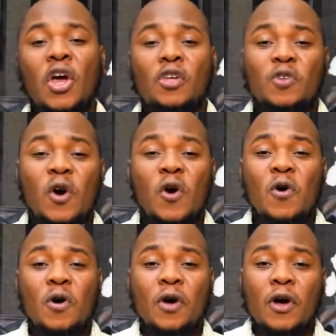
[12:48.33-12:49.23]

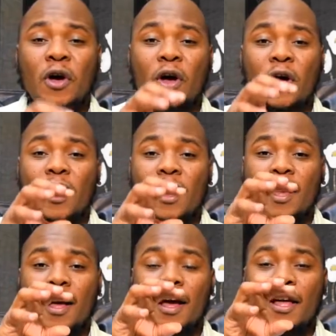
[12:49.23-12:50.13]
So
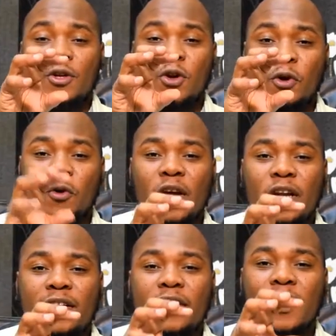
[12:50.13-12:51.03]
your
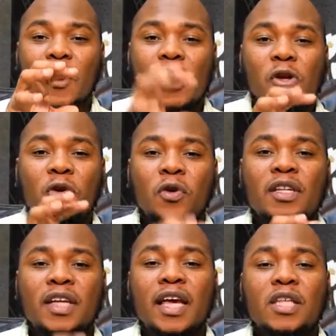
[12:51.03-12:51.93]
good, all your
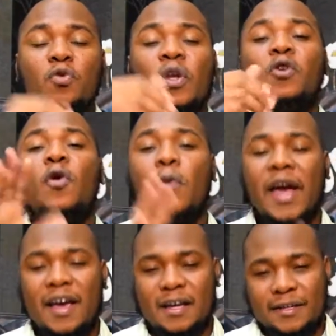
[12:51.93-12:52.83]
good deeds will go
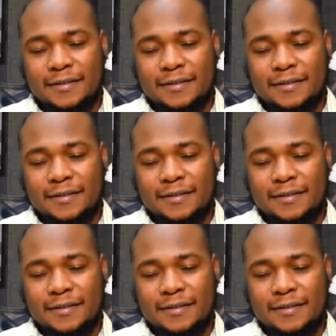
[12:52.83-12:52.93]
away.